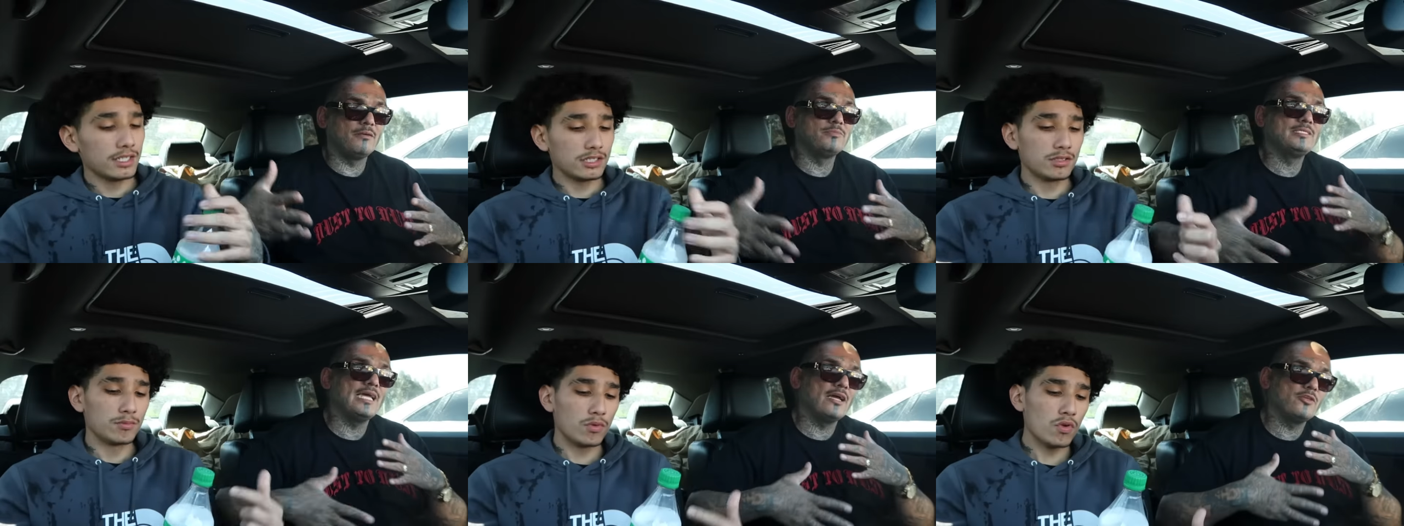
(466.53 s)
Speaker 1: need
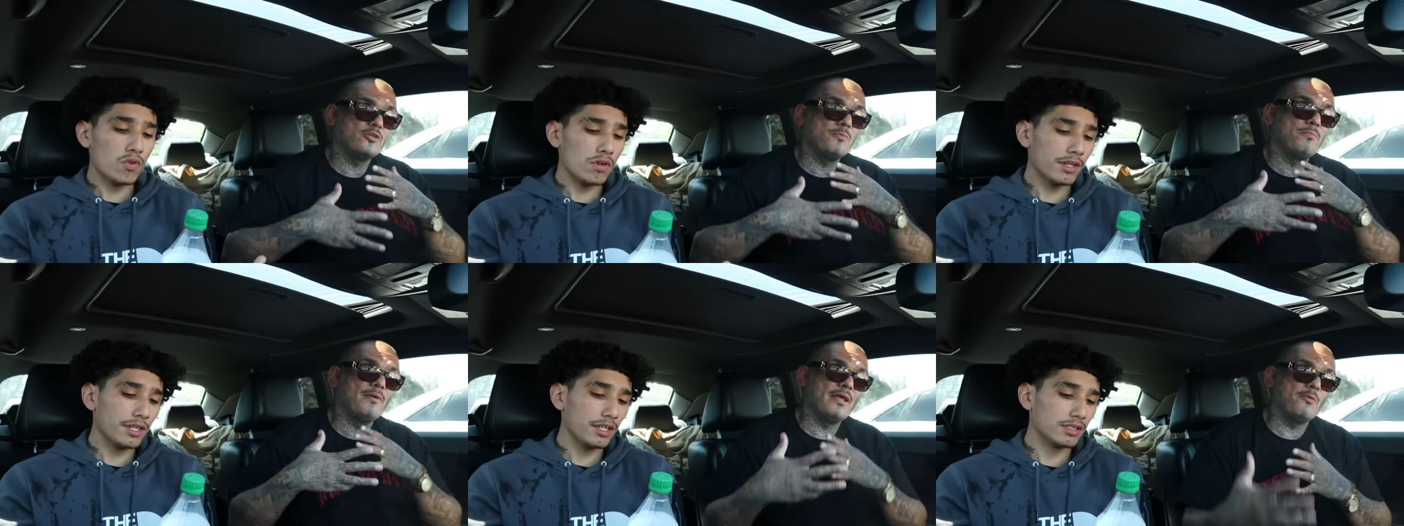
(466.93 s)
I'm some
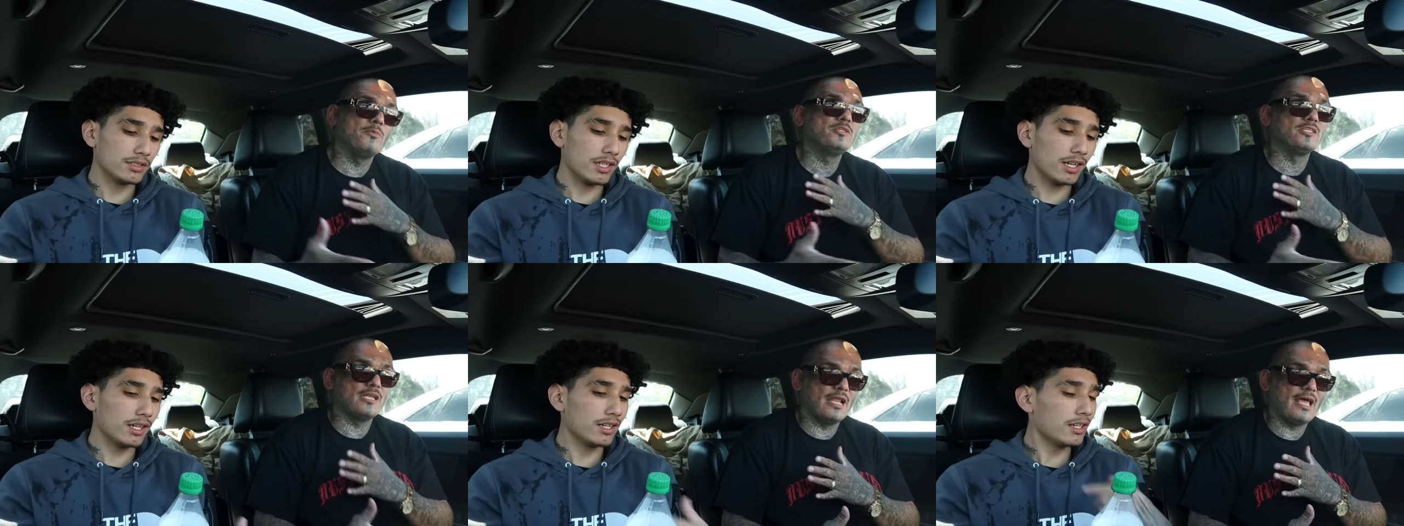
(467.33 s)
more. You, playing
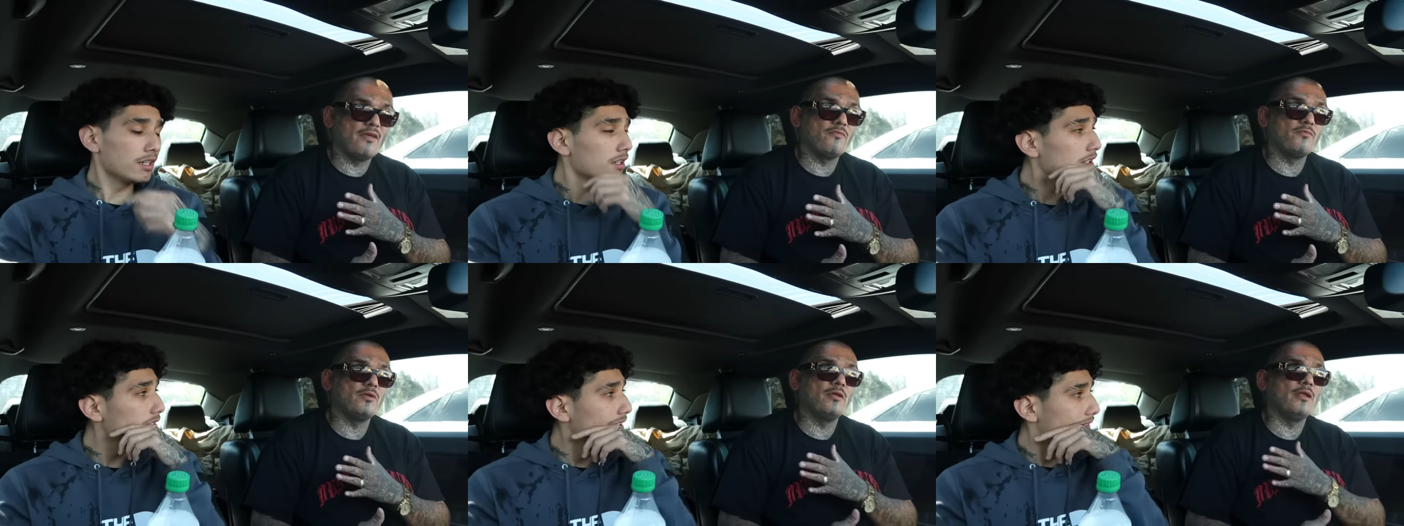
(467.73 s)
with your
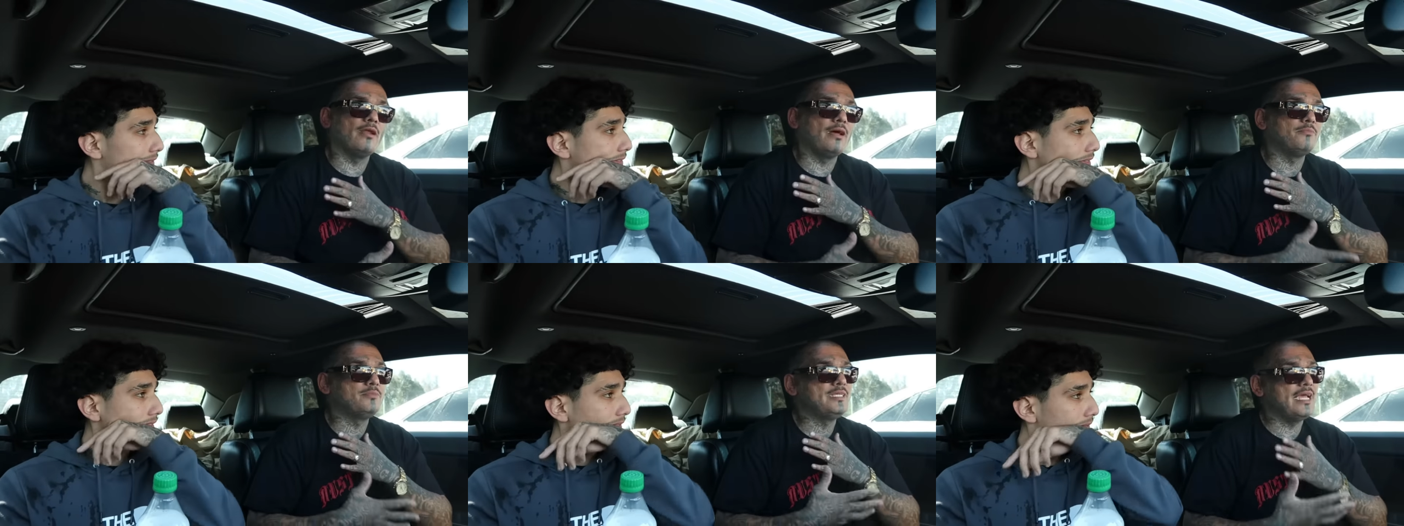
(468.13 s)
enough.
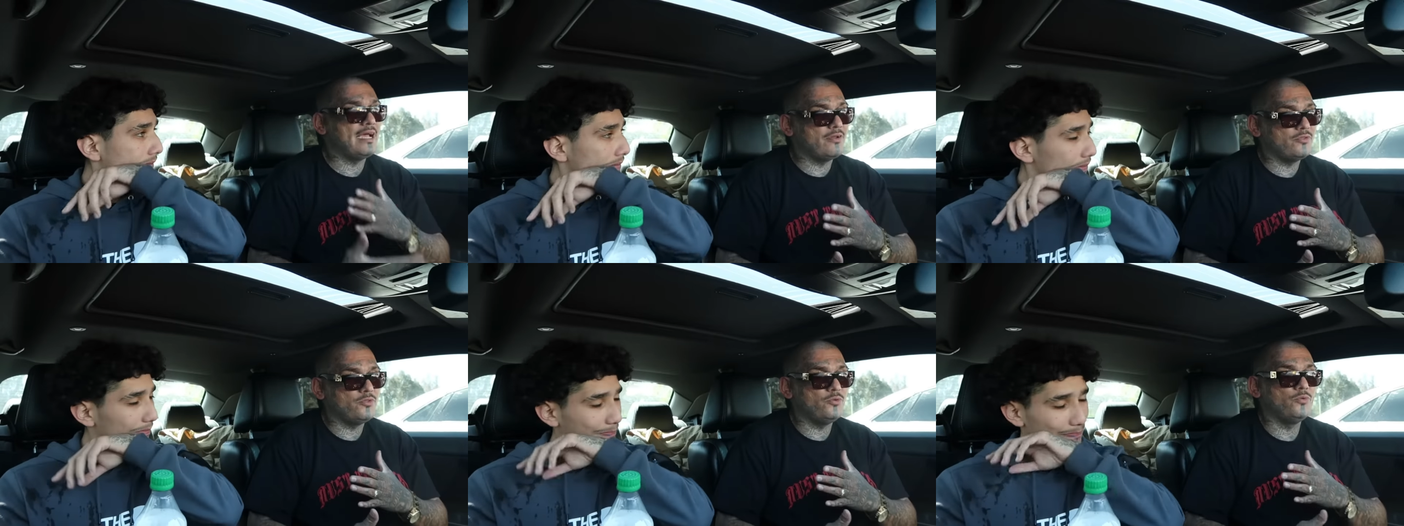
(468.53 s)
I'm
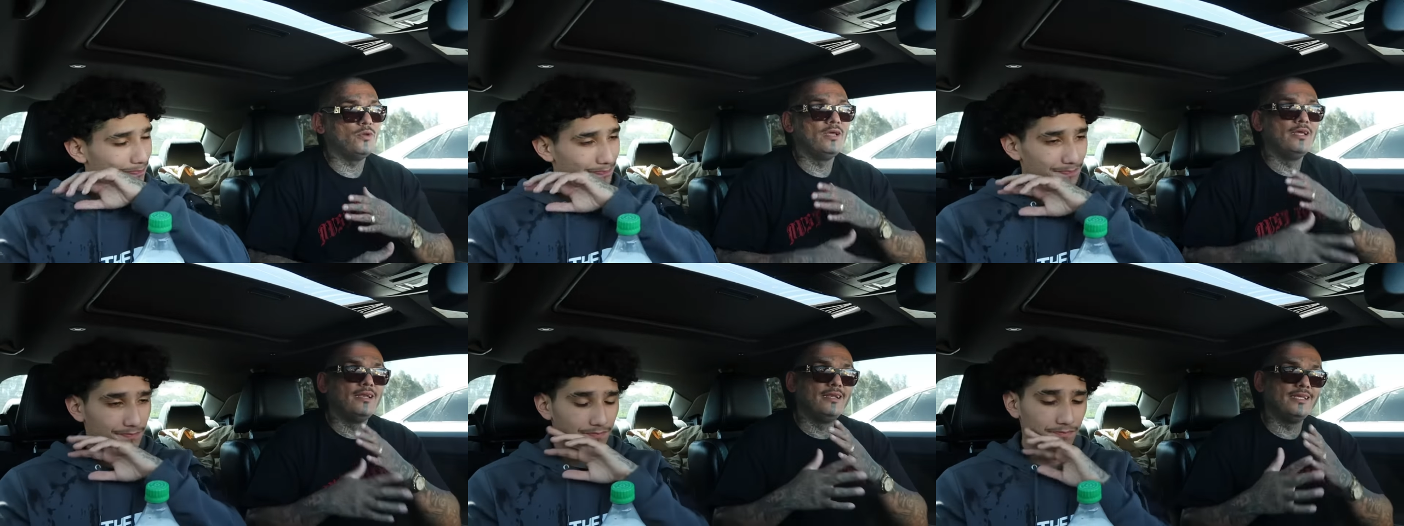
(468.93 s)
telling you.
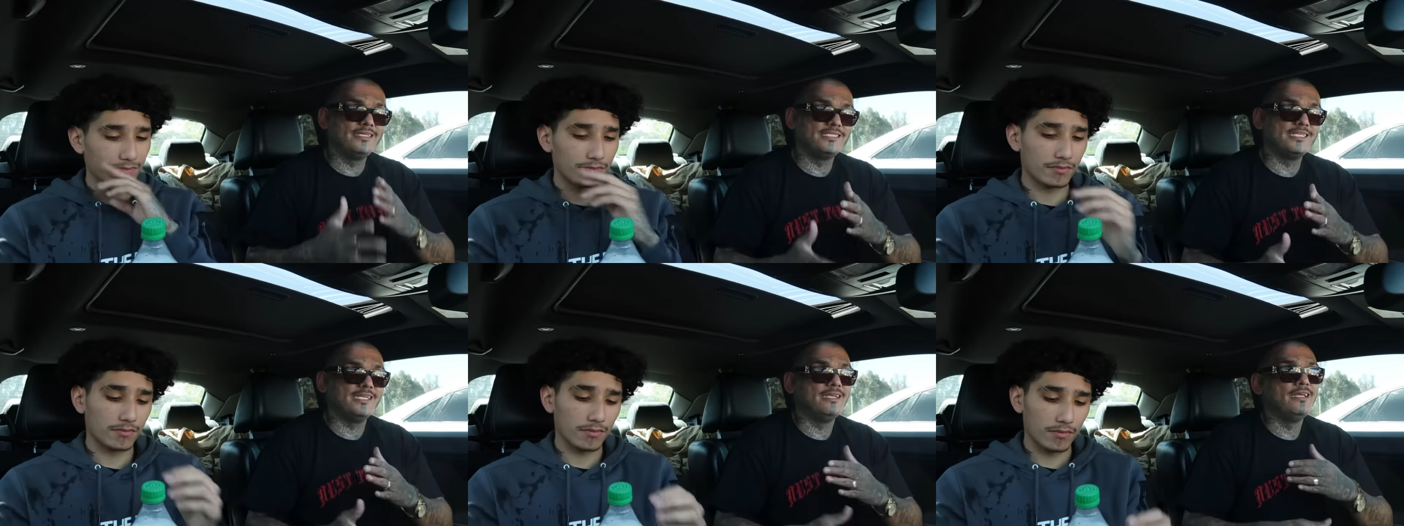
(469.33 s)

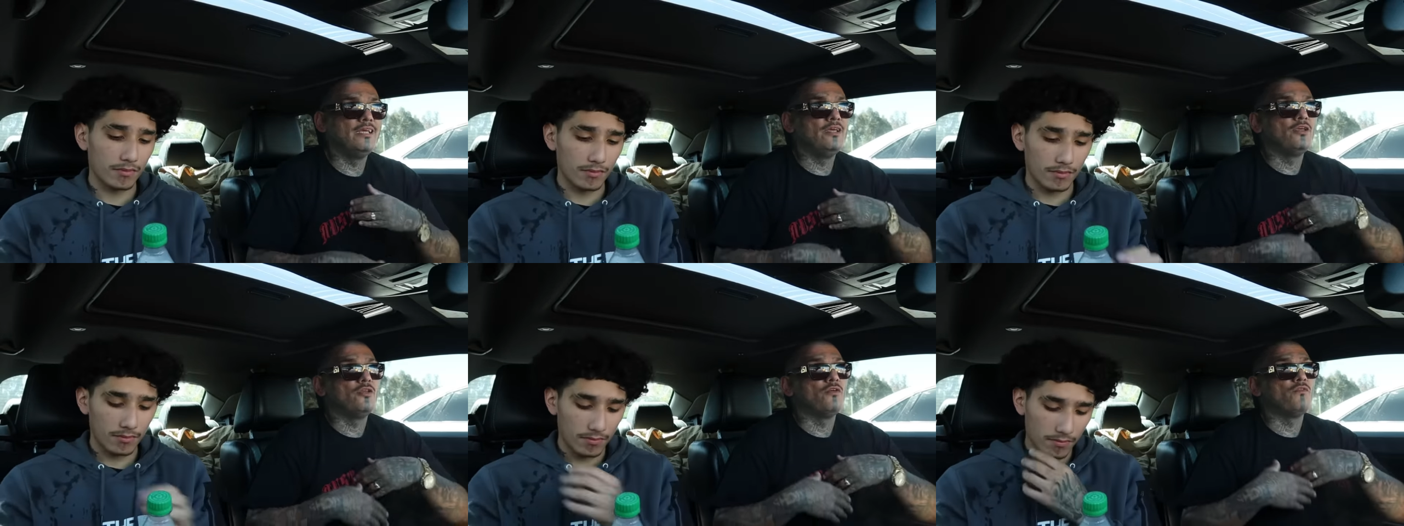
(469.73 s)

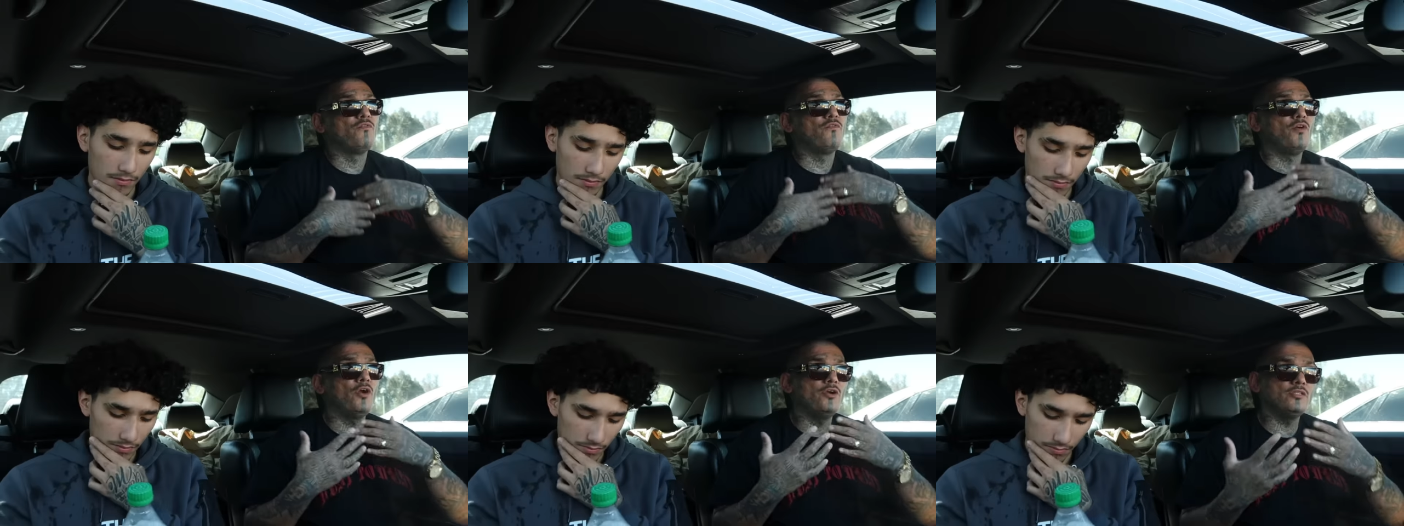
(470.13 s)

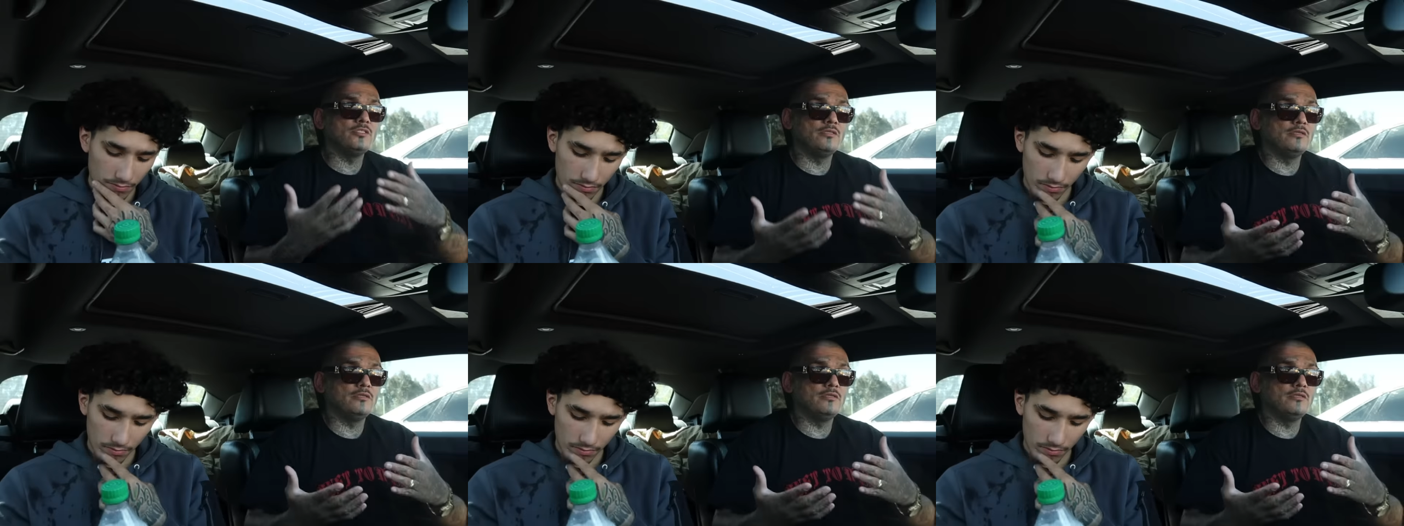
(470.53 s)
Listen, first.